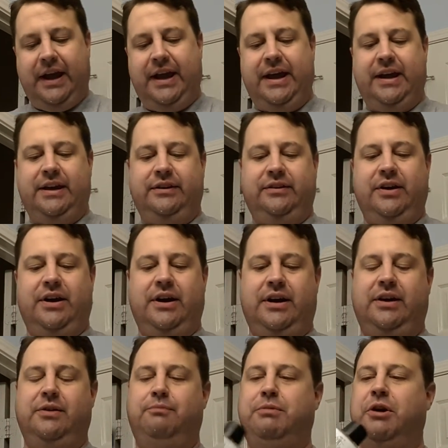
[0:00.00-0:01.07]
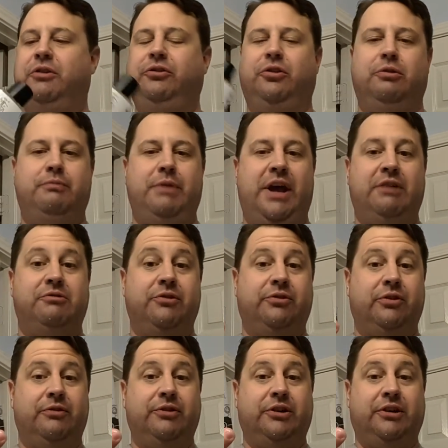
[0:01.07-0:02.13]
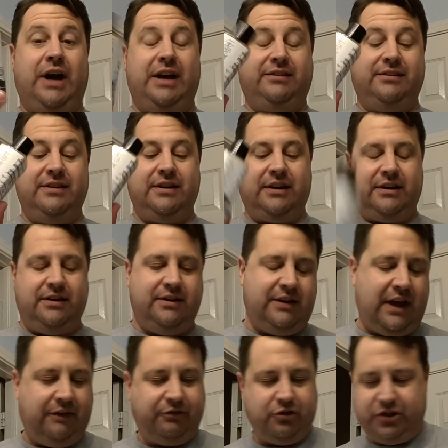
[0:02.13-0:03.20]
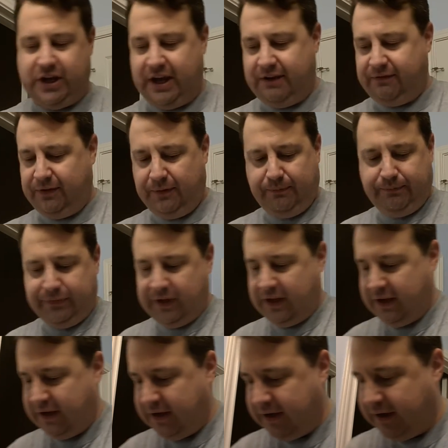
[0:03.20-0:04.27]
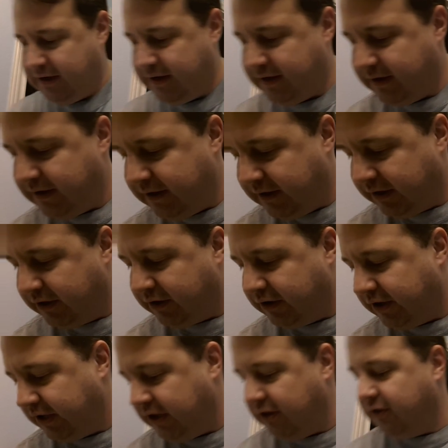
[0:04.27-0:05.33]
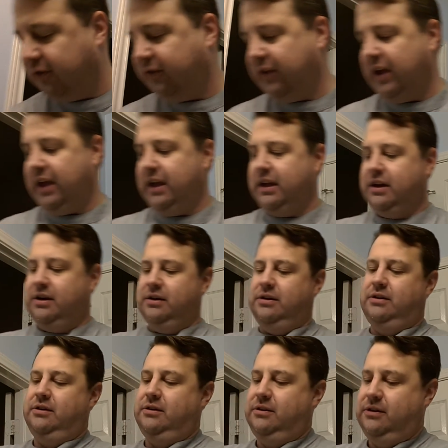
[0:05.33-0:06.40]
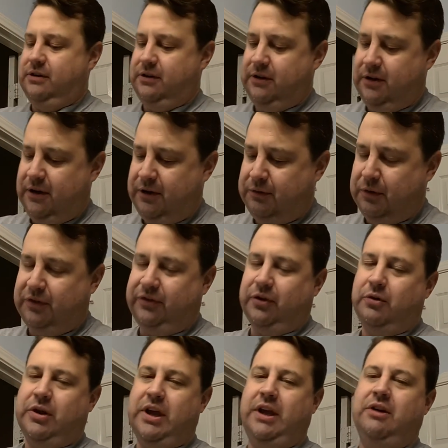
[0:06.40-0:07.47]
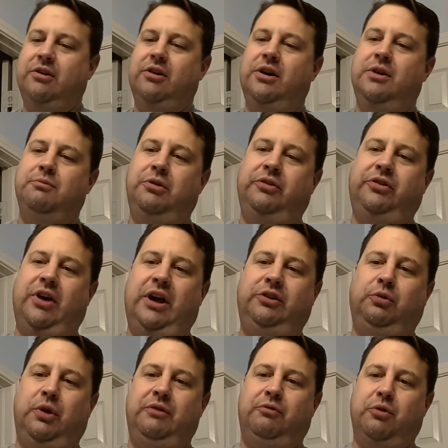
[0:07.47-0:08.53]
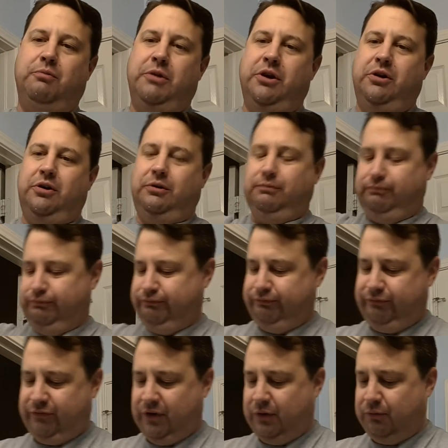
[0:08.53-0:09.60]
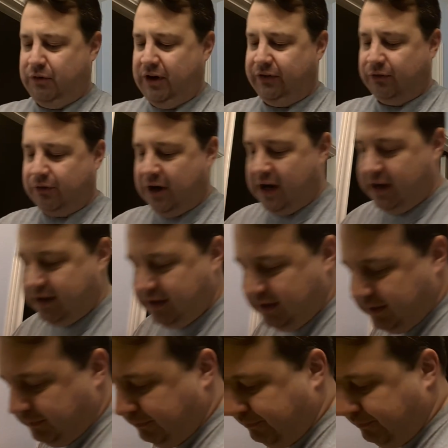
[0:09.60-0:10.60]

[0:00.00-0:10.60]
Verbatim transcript: and uh, Barrister and Mann Reserve Classic Aftershave. Gonna use the been soaking here Poisson 24 mil from Razor Rock.